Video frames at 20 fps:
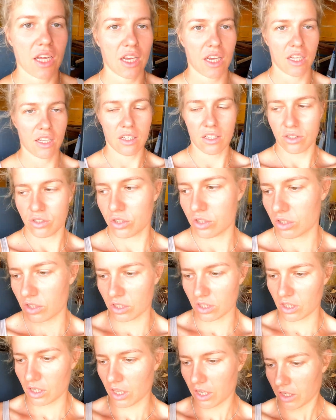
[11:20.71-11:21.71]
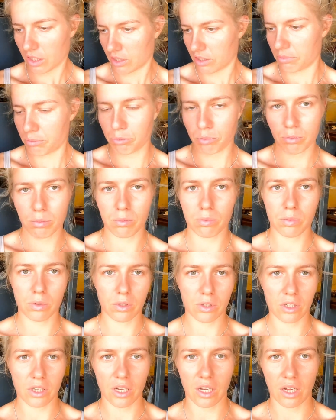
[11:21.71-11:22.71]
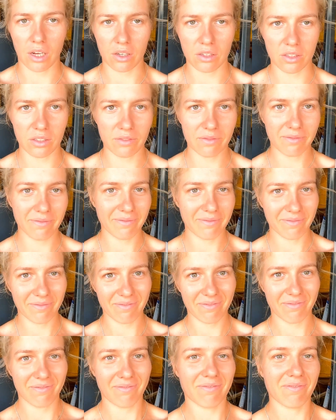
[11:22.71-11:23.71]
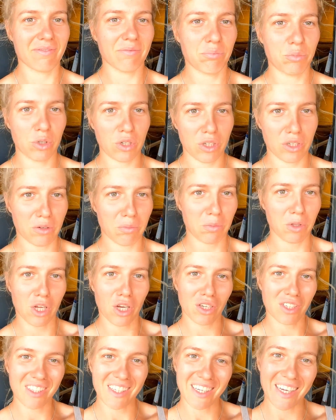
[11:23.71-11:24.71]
and literally like pull it out, put it on blocks